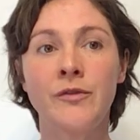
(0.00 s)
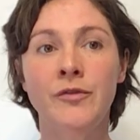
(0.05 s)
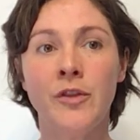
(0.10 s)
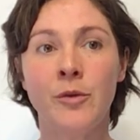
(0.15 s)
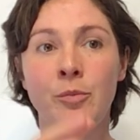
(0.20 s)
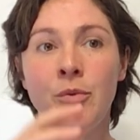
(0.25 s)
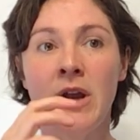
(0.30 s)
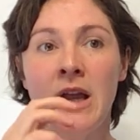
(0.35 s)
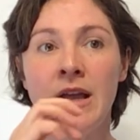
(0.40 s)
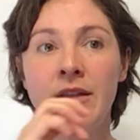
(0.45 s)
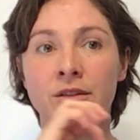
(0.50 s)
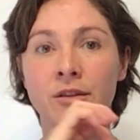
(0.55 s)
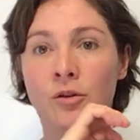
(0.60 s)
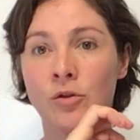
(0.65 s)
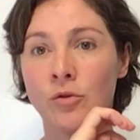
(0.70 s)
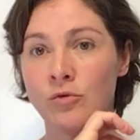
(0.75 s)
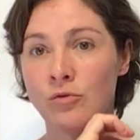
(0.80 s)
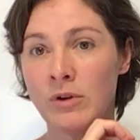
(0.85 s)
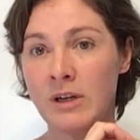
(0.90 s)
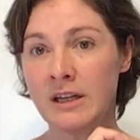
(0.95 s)
of the breath
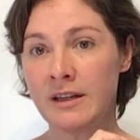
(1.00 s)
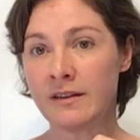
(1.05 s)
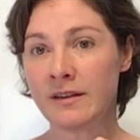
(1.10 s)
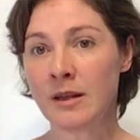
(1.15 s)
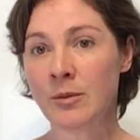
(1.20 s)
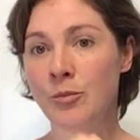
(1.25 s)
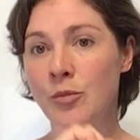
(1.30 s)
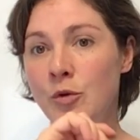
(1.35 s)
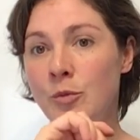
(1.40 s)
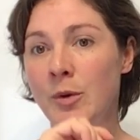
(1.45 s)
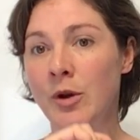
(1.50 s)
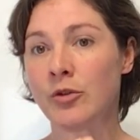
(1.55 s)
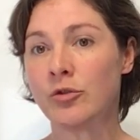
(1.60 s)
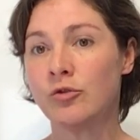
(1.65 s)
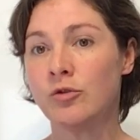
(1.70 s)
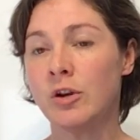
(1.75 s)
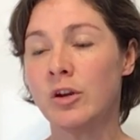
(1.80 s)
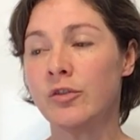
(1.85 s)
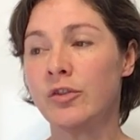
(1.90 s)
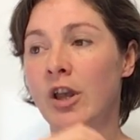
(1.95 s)
on really simple bow
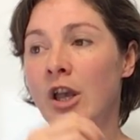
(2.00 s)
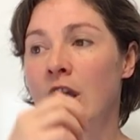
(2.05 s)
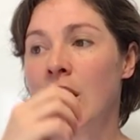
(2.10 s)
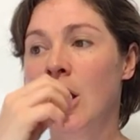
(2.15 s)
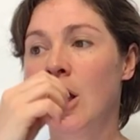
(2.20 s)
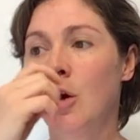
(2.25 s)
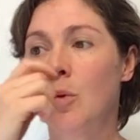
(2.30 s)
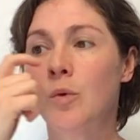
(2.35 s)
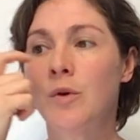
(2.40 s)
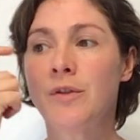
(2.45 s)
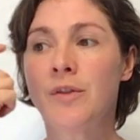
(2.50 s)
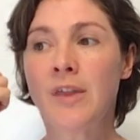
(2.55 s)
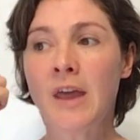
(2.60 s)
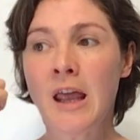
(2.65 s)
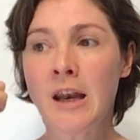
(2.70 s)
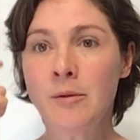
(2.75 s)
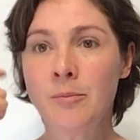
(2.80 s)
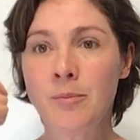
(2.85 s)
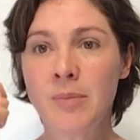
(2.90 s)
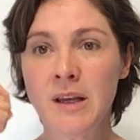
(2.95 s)
strokes will
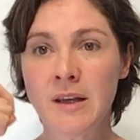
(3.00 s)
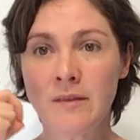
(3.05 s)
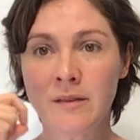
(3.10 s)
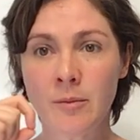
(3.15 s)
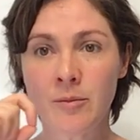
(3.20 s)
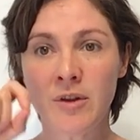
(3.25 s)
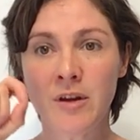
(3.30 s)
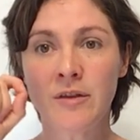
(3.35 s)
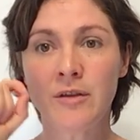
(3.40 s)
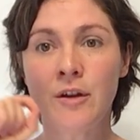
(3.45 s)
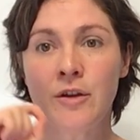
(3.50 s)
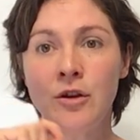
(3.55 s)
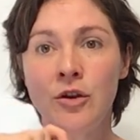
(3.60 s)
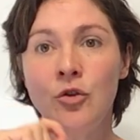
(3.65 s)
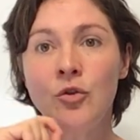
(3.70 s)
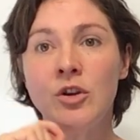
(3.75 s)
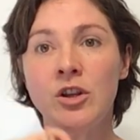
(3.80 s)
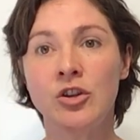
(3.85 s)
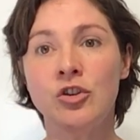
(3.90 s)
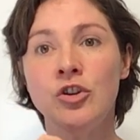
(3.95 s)
then be something that
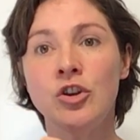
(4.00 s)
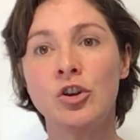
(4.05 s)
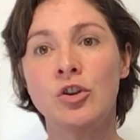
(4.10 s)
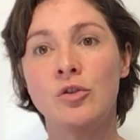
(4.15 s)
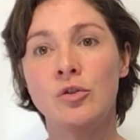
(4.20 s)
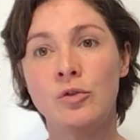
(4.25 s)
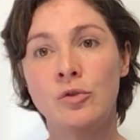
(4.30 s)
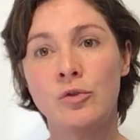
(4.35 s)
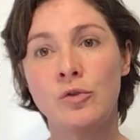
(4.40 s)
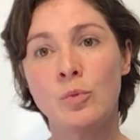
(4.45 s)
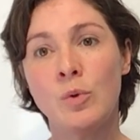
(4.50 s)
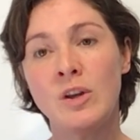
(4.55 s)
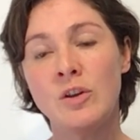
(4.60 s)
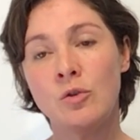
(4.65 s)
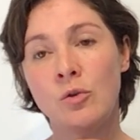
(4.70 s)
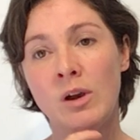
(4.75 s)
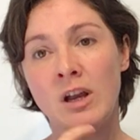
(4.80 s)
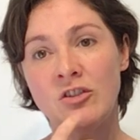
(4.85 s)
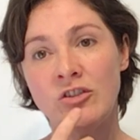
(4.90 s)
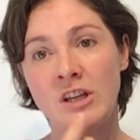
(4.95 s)
you can use when
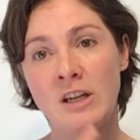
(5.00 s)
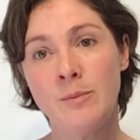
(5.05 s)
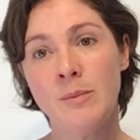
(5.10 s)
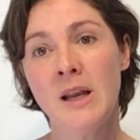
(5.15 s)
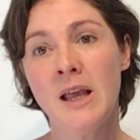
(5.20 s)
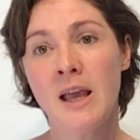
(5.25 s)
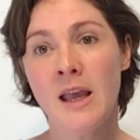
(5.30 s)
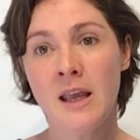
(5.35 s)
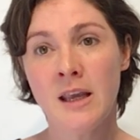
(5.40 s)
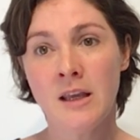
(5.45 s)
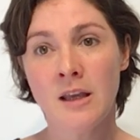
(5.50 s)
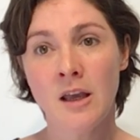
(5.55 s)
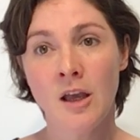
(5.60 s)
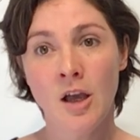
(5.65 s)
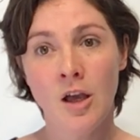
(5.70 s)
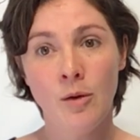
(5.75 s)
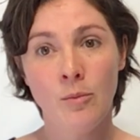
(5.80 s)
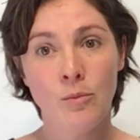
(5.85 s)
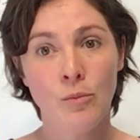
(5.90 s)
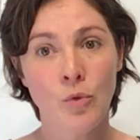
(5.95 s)
you're actually playing
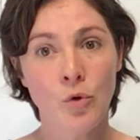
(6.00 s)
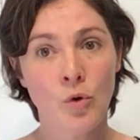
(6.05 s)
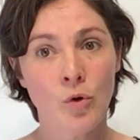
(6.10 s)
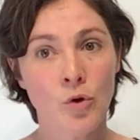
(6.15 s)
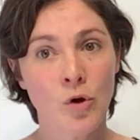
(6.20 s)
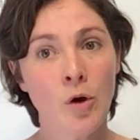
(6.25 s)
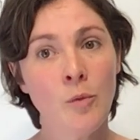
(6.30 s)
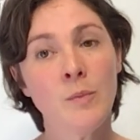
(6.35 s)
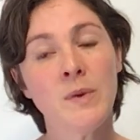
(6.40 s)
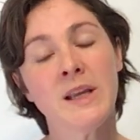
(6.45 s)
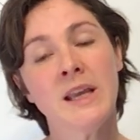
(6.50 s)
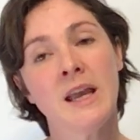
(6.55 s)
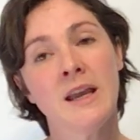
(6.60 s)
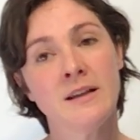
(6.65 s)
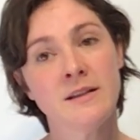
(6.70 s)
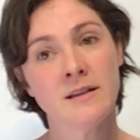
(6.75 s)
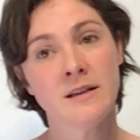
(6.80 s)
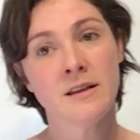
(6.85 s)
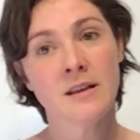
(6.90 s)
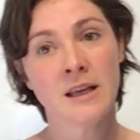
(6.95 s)
more
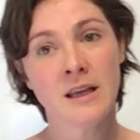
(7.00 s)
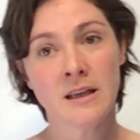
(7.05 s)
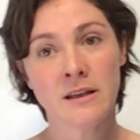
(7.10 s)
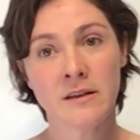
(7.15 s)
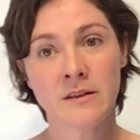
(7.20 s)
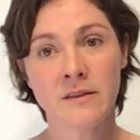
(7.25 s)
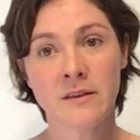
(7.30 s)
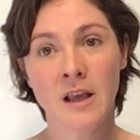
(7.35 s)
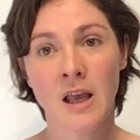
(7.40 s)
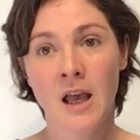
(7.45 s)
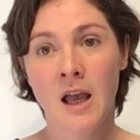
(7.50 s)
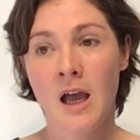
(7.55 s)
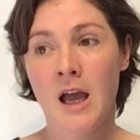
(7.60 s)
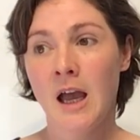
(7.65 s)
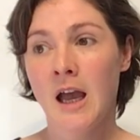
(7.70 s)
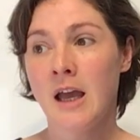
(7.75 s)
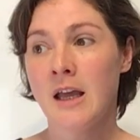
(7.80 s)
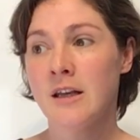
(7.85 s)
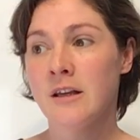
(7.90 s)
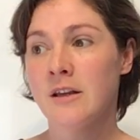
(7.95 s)
complicated things.
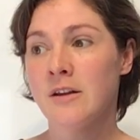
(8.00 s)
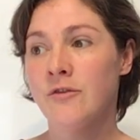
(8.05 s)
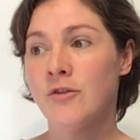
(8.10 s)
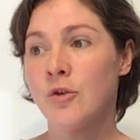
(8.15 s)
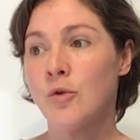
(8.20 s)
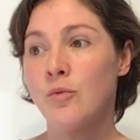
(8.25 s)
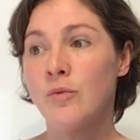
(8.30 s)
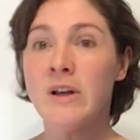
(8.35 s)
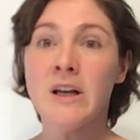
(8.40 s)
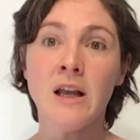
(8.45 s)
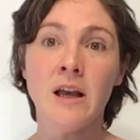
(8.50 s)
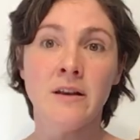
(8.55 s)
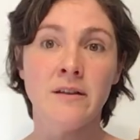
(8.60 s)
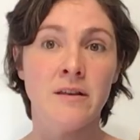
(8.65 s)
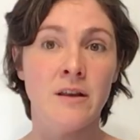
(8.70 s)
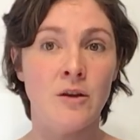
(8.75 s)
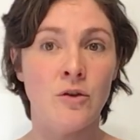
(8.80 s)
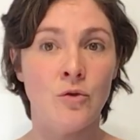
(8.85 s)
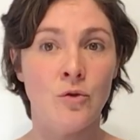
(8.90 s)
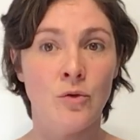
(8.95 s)
And if you realise
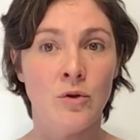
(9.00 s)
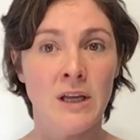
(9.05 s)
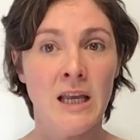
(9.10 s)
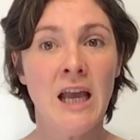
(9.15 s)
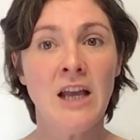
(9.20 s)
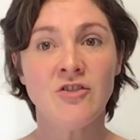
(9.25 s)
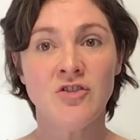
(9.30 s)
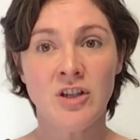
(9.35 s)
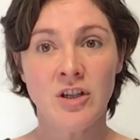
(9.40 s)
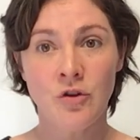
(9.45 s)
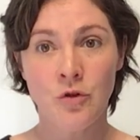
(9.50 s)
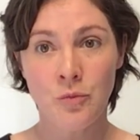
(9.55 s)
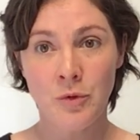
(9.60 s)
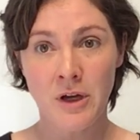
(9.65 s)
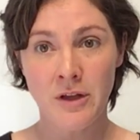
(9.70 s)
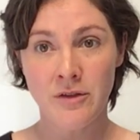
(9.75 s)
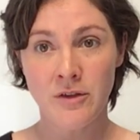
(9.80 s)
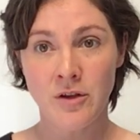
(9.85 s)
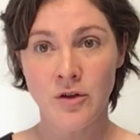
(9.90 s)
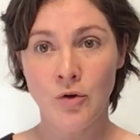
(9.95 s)
that you're catching your
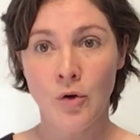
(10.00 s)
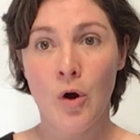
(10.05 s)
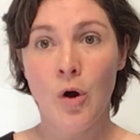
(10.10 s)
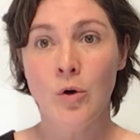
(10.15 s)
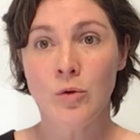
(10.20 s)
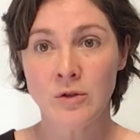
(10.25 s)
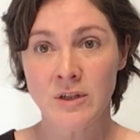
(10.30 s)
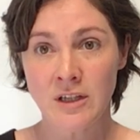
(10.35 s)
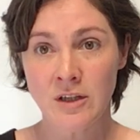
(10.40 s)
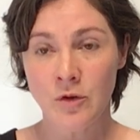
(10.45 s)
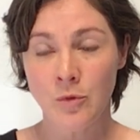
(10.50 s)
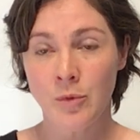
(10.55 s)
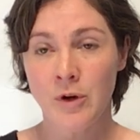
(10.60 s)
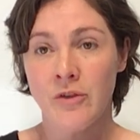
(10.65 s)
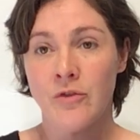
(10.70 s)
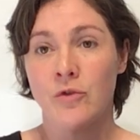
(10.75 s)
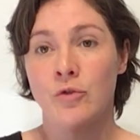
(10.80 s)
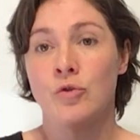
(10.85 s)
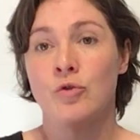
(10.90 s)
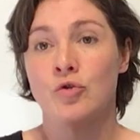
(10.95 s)
breath and you're holding your
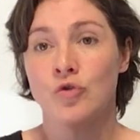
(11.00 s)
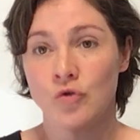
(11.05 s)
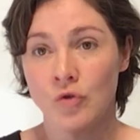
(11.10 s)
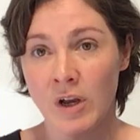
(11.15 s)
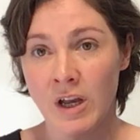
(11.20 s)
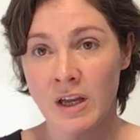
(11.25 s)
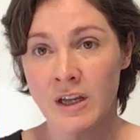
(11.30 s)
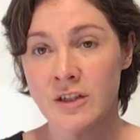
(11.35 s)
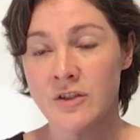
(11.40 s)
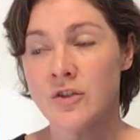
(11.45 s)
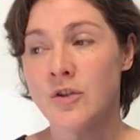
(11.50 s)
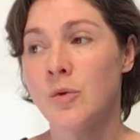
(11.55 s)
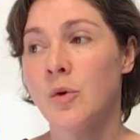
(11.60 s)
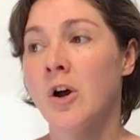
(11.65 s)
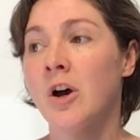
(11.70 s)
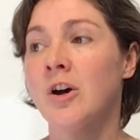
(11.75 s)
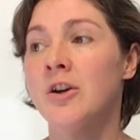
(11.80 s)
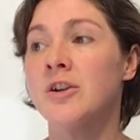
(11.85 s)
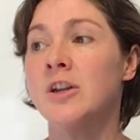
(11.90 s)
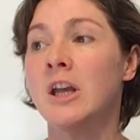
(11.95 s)
breath, or you're trying too
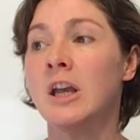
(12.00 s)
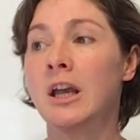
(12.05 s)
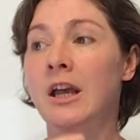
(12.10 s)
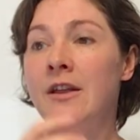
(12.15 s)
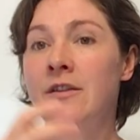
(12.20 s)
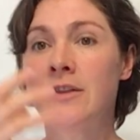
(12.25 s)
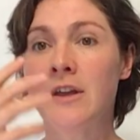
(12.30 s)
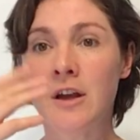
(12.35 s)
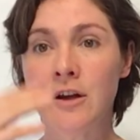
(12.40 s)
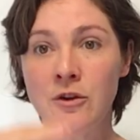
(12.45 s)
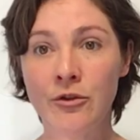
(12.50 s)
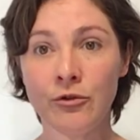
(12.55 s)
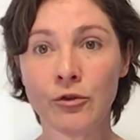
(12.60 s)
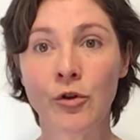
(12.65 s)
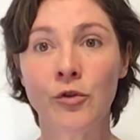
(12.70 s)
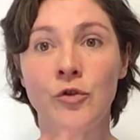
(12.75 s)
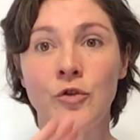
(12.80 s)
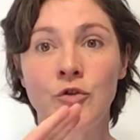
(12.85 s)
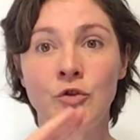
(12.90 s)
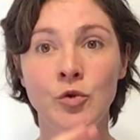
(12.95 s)
hard, then you've
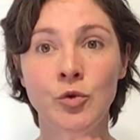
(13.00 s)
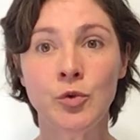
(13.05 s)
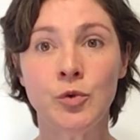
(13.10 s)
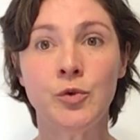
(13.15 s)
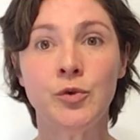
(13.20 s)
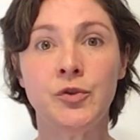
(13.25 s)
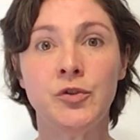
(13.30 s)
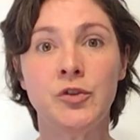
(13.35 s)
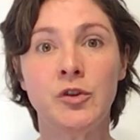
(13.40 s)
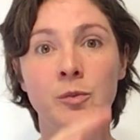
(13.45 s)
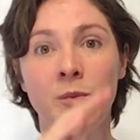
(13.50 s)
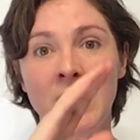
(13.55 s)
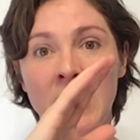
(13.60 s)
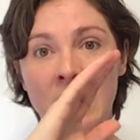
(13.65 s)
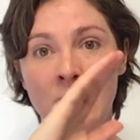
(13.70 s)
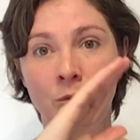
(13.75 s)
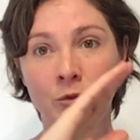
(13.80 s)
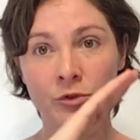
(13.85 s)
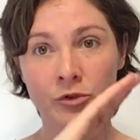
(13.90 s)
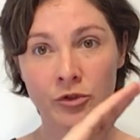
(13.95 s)
got the tools to be
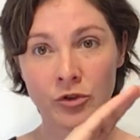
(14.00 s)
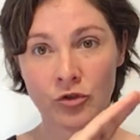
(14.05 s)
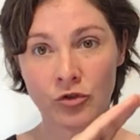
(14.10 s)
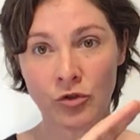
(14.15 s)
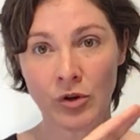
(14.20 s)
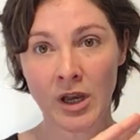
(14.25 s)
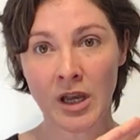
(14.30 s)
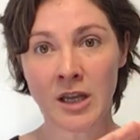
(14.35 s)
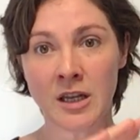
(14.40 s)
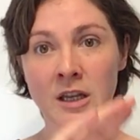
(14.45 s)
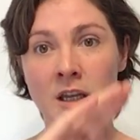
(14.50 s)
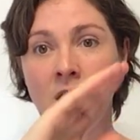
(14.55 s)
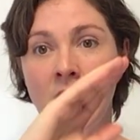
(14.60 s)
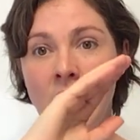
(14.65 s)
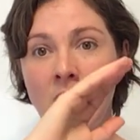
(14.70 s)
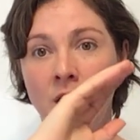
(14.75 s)
able to try and